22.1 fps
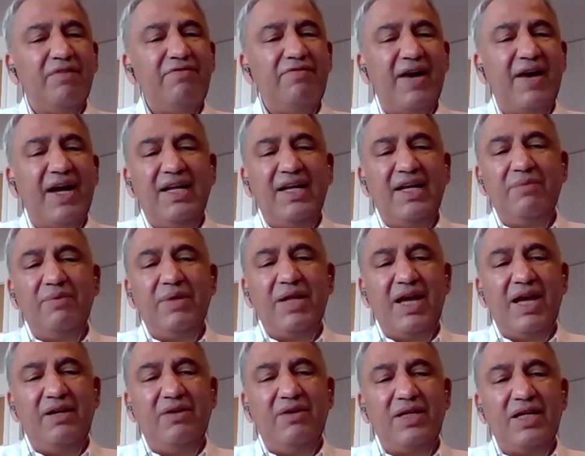Finally,
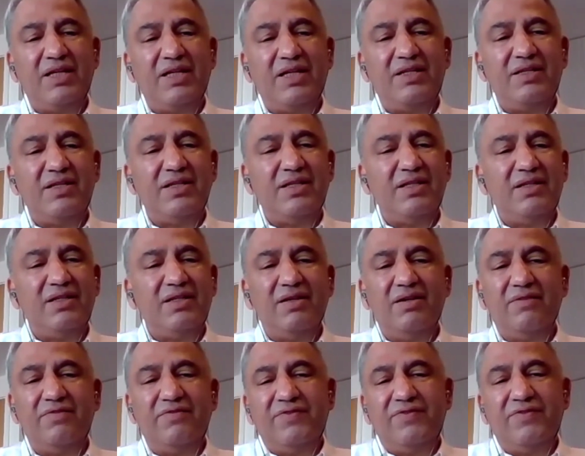when I look at
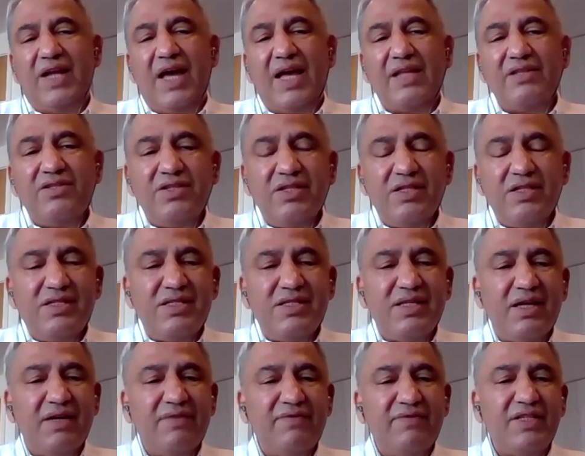financial
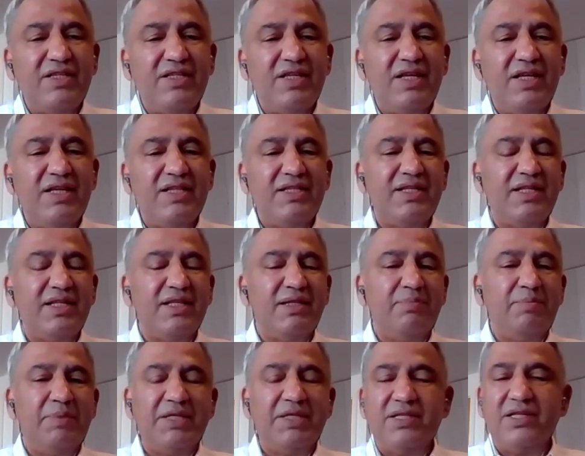services and
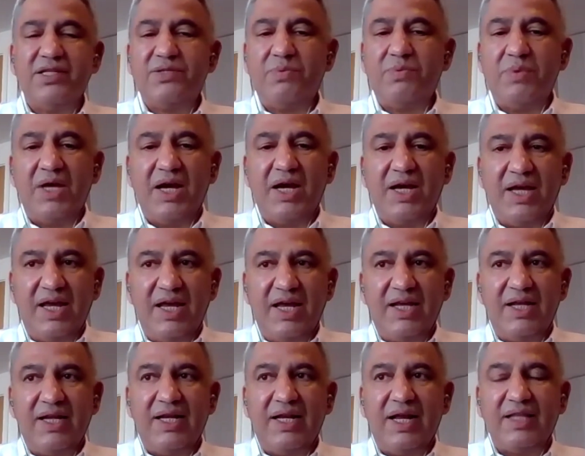the business we are
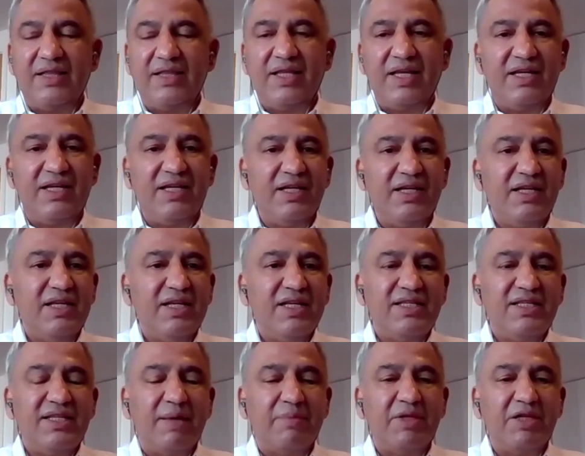in, I think
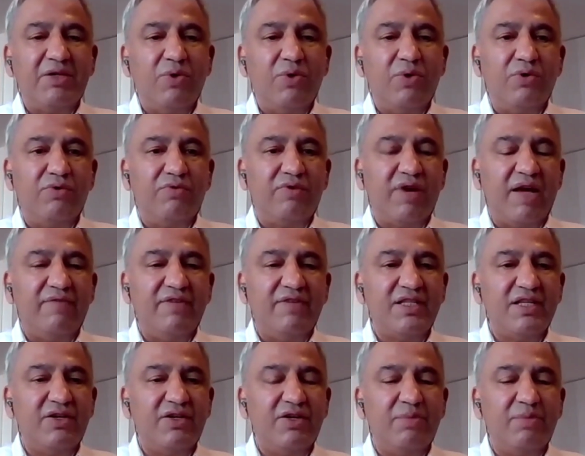some of the core
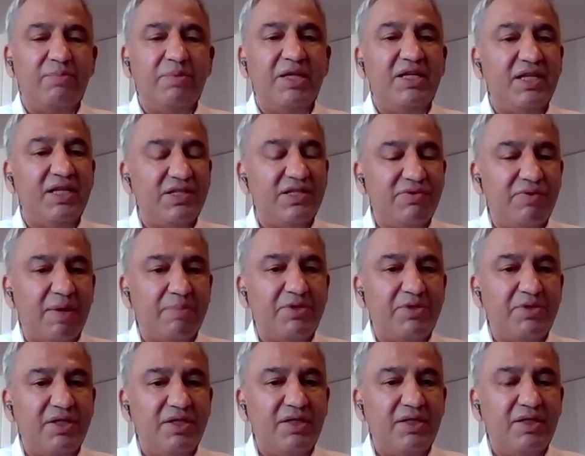drivers are going to be
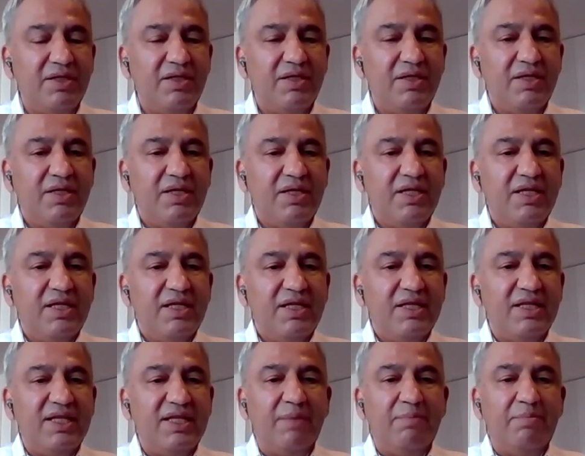disruption,
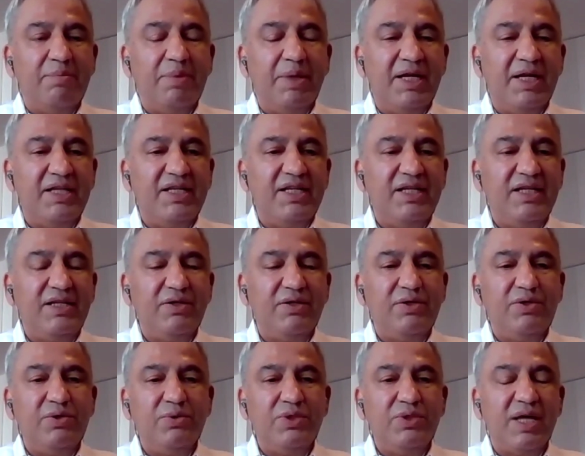the ability
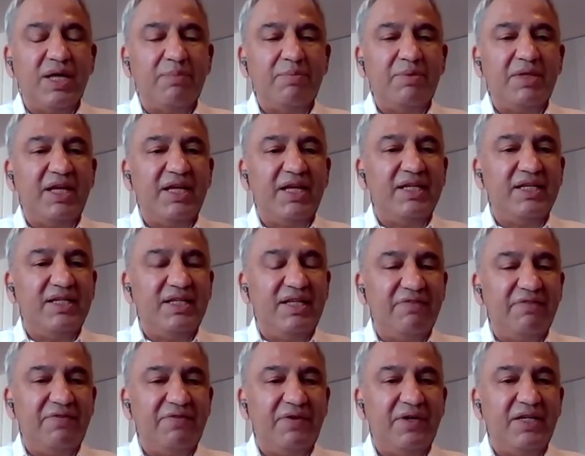to do something
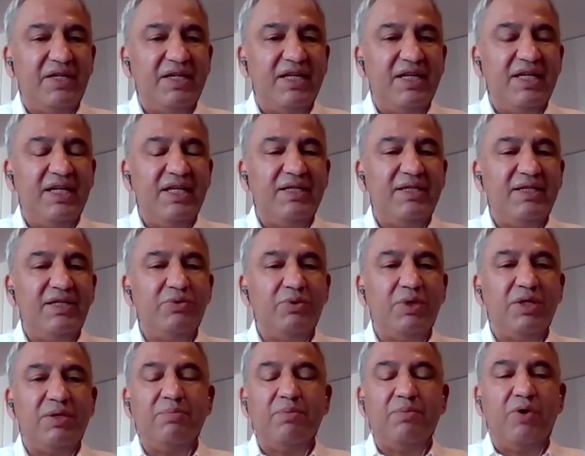differently,
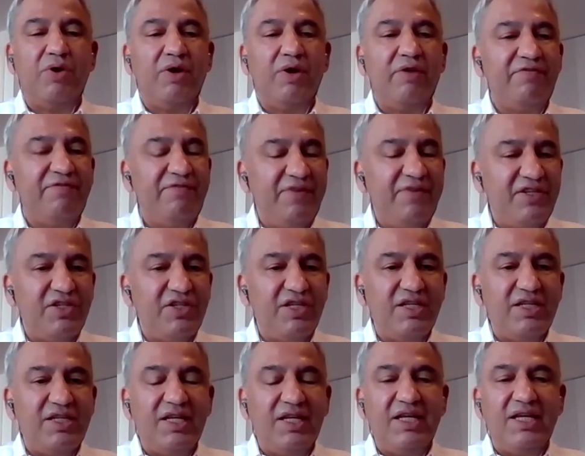do it more
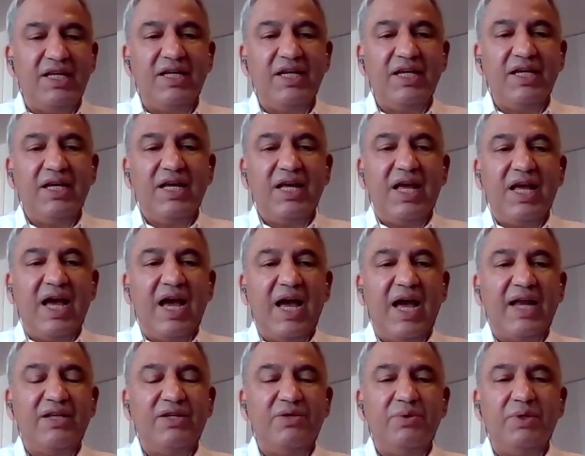efficiently,
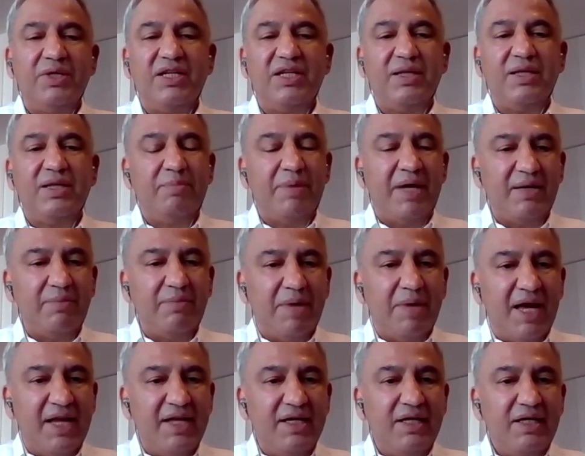and do it in a better
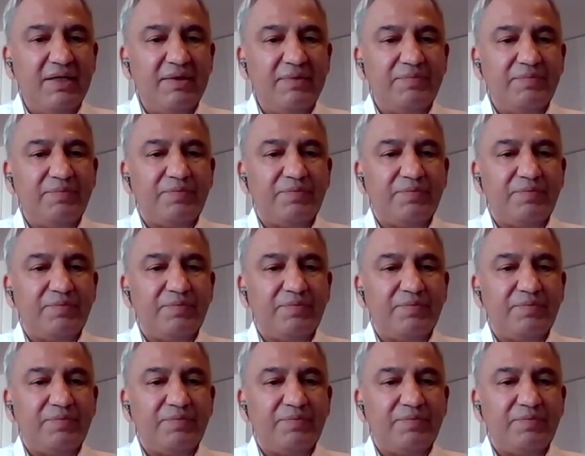manner.